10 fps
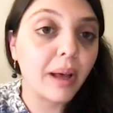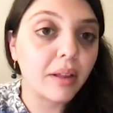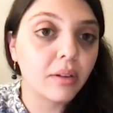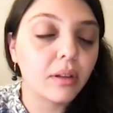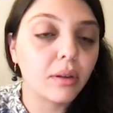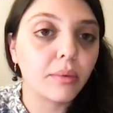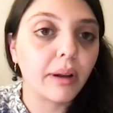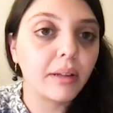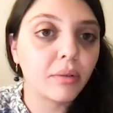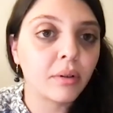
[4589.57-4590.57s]
Palestinian human
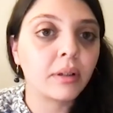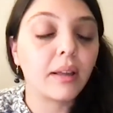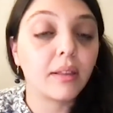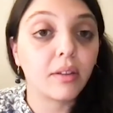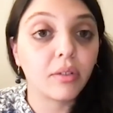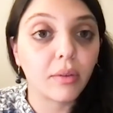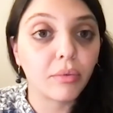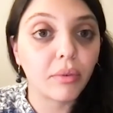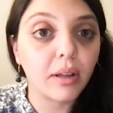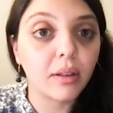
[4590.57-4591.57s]
rights organizations
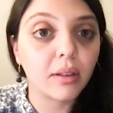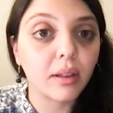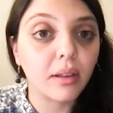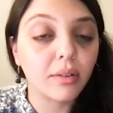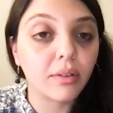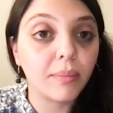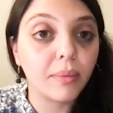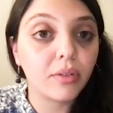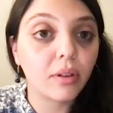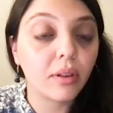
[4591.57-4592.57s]
have raised in their
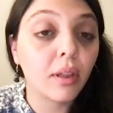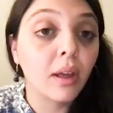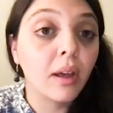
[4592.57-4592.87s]
submissions.